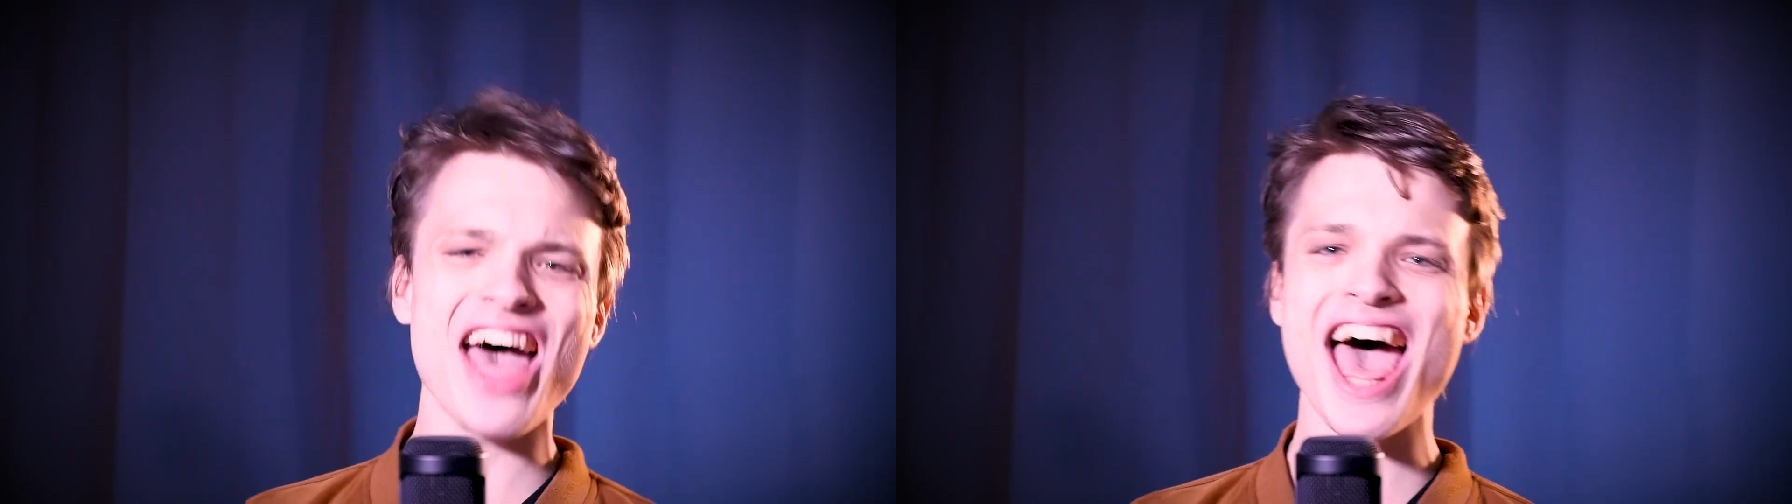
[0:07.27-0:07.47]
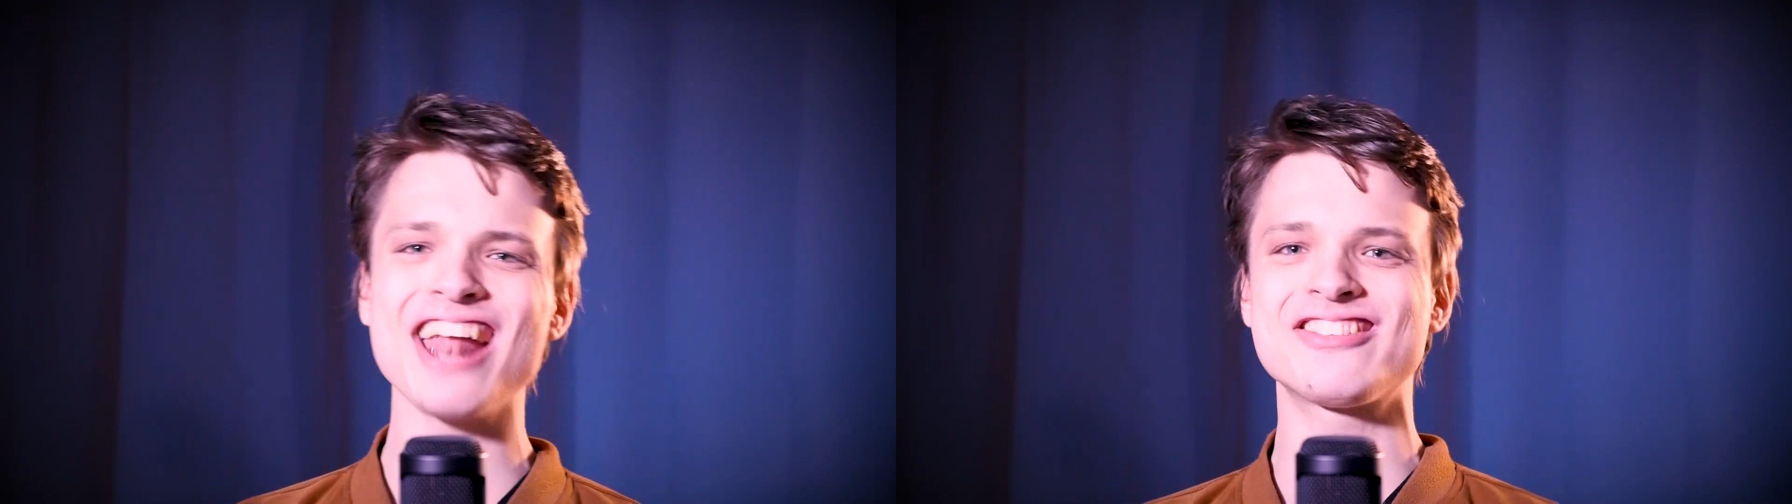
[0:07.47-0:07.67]

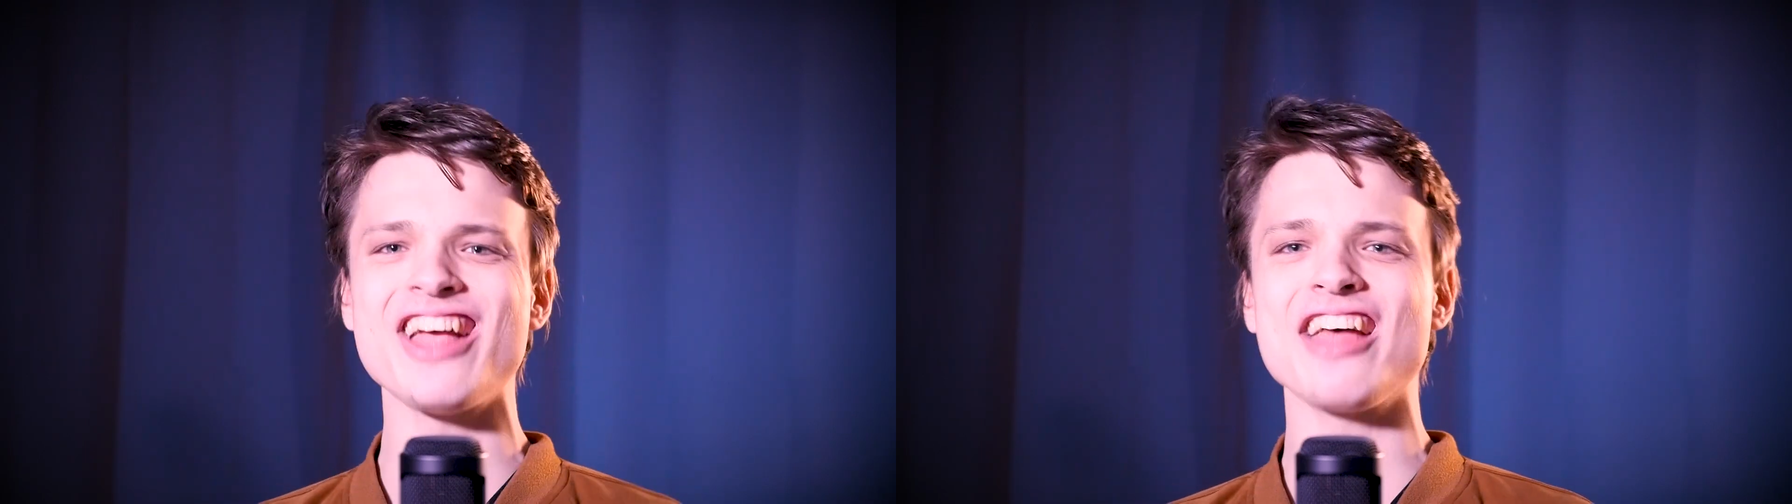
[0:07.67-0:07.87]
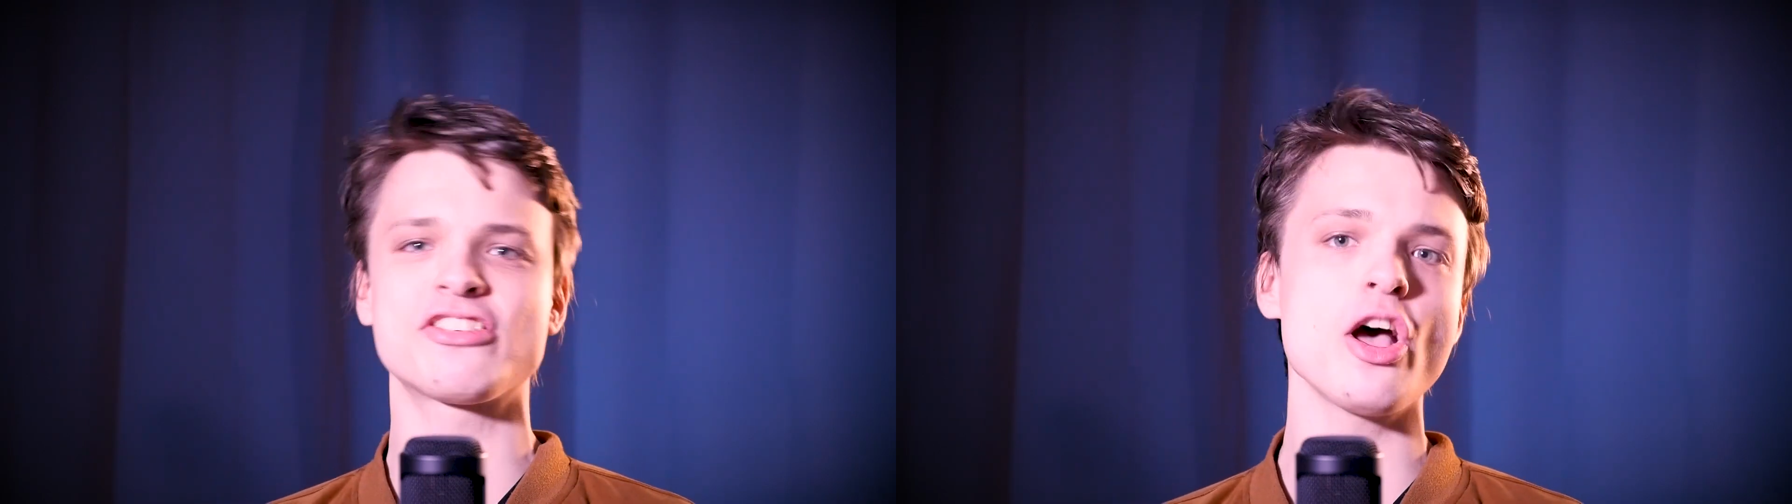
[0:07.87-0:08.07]
that's
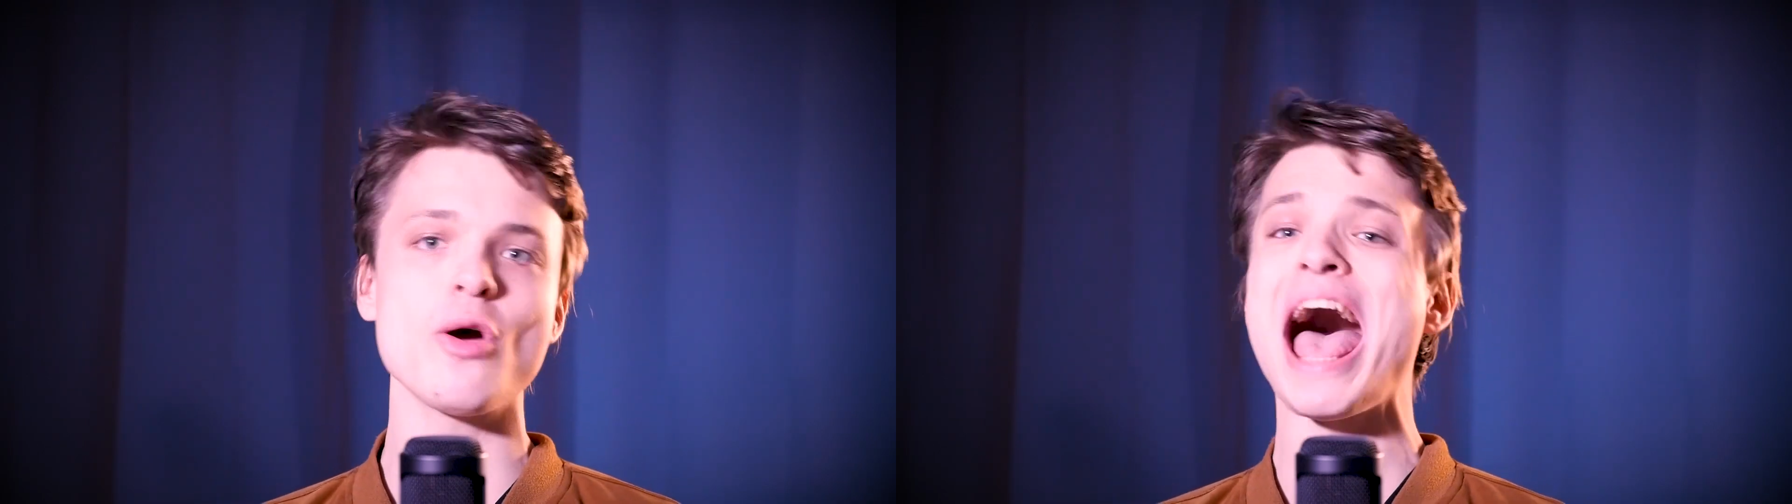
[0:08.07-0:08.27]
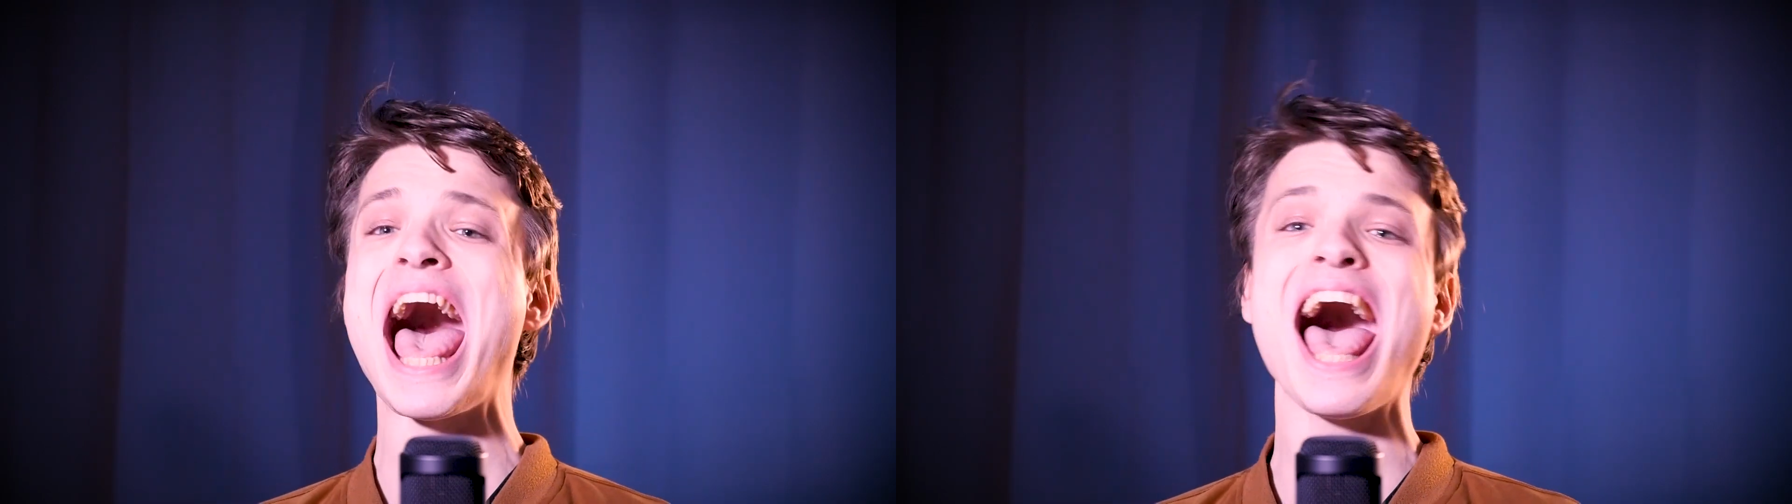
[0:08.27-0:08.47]
just the
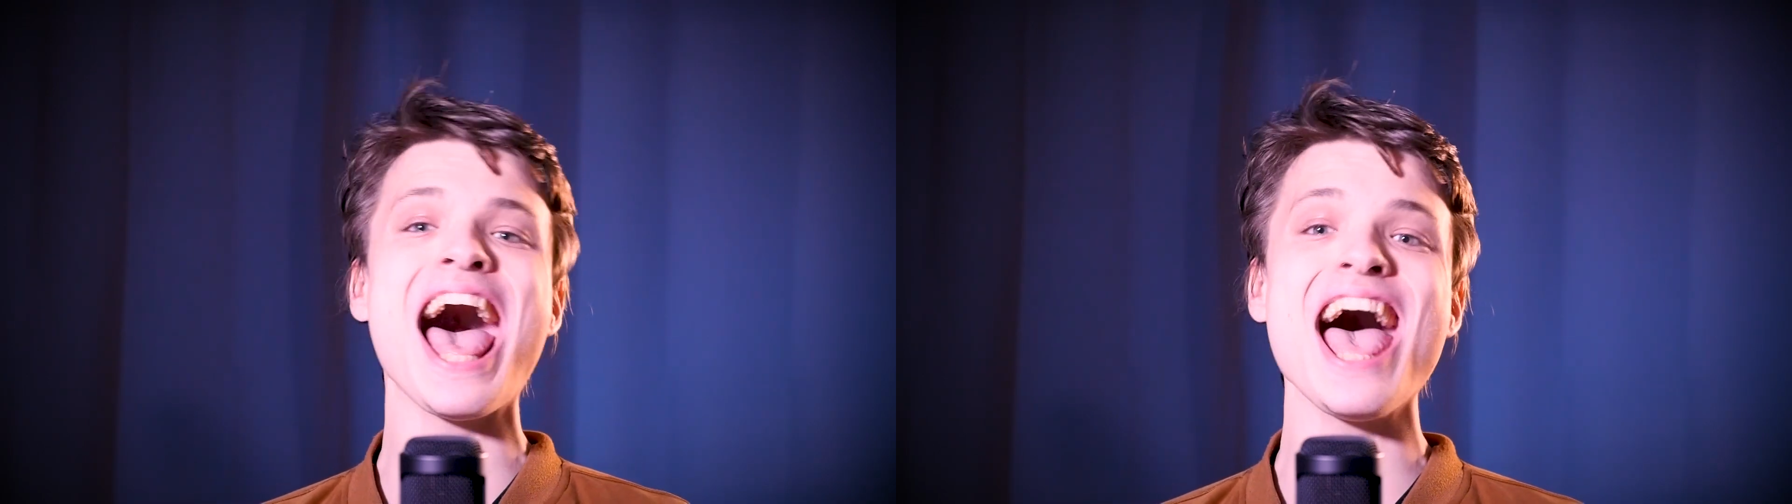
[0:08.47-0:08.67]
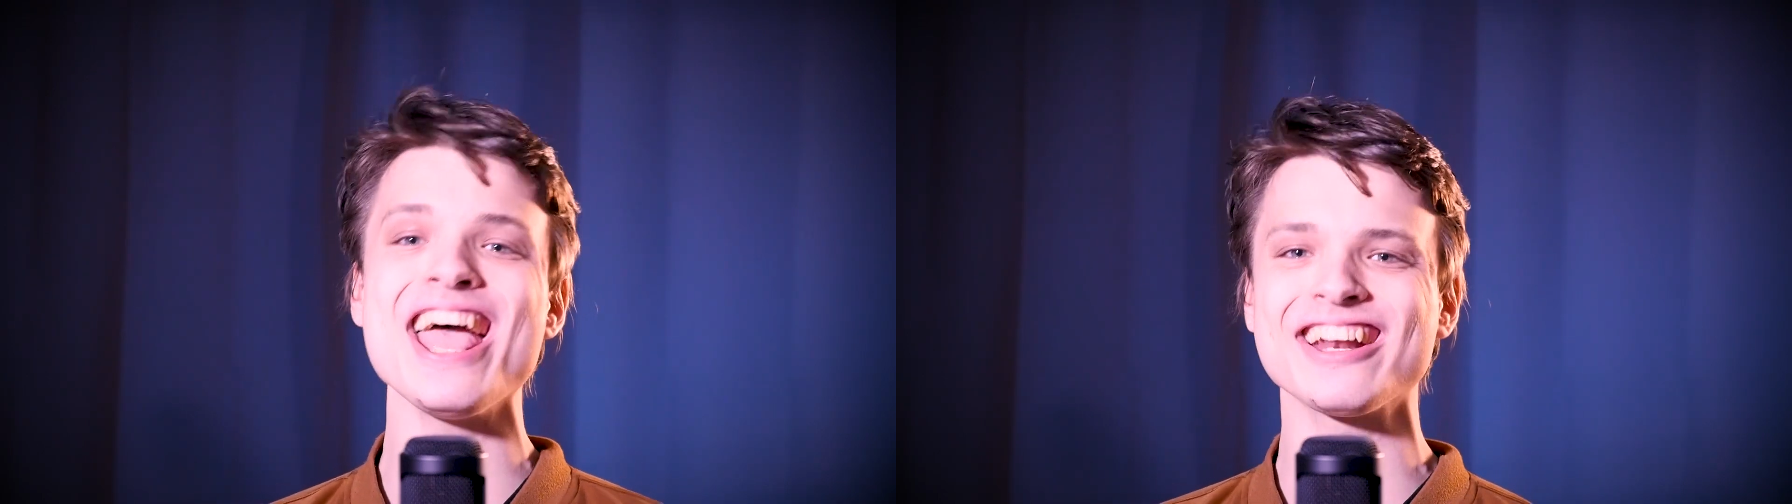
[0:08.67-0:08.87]

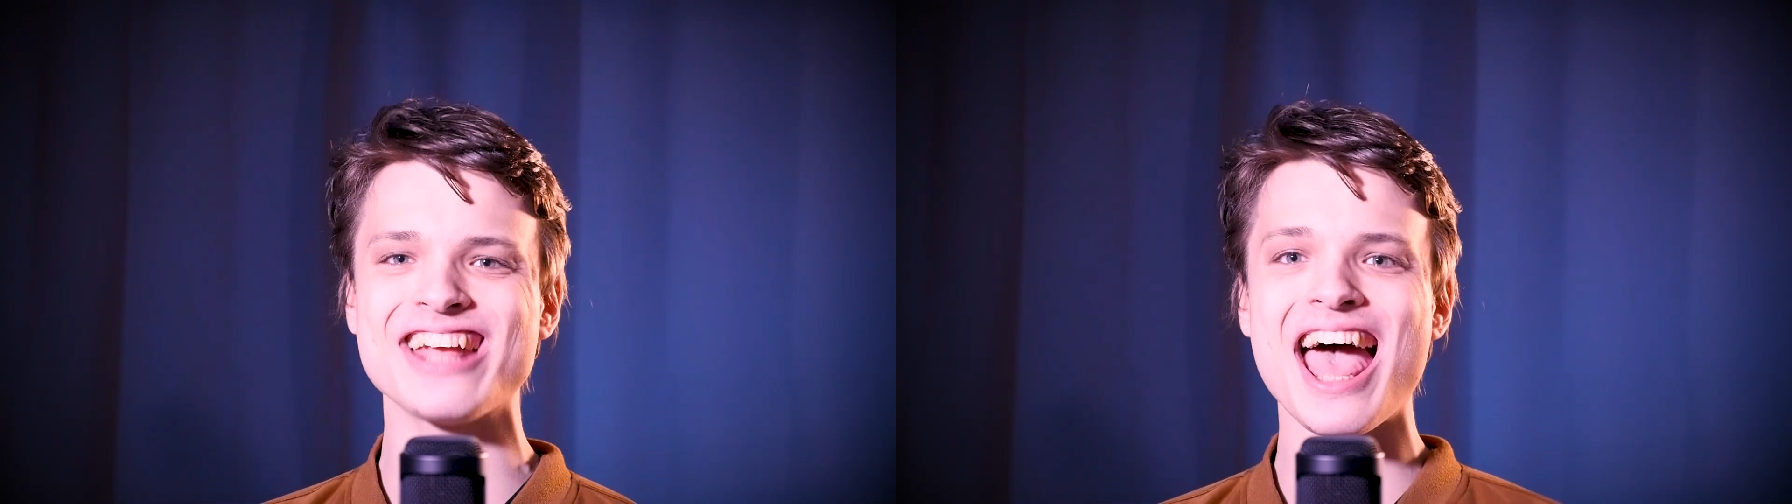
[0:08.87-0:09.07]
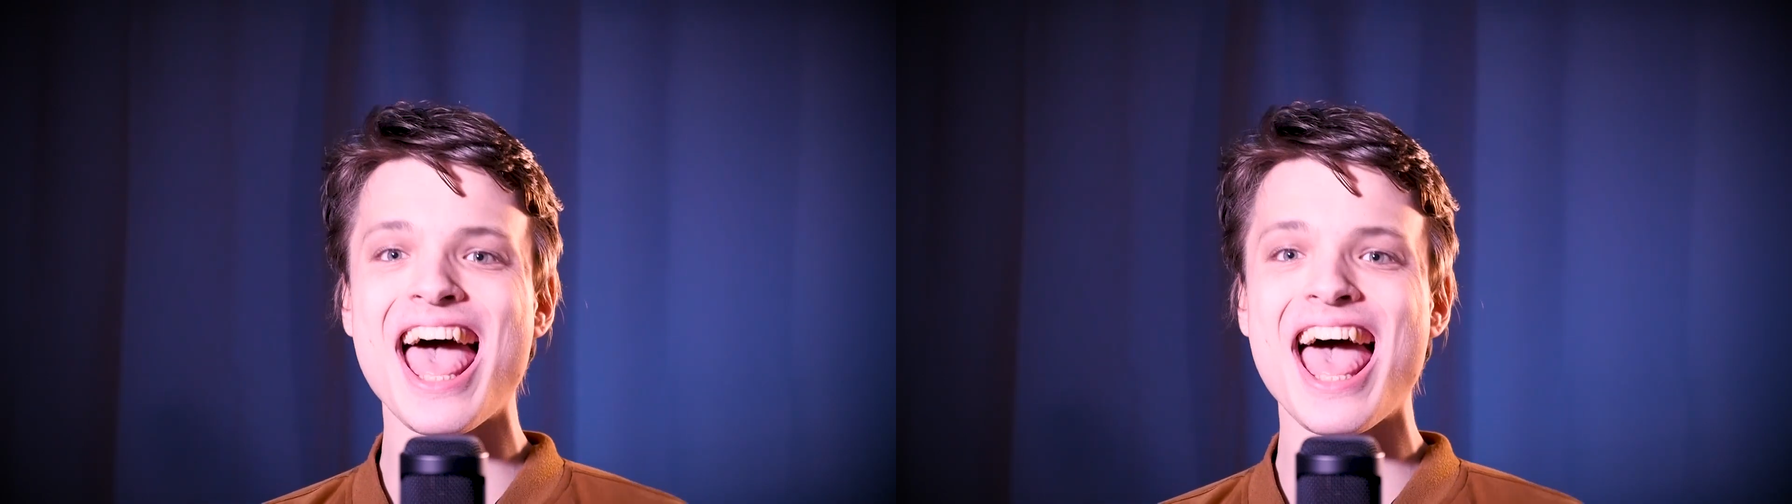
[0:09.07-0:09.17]
way it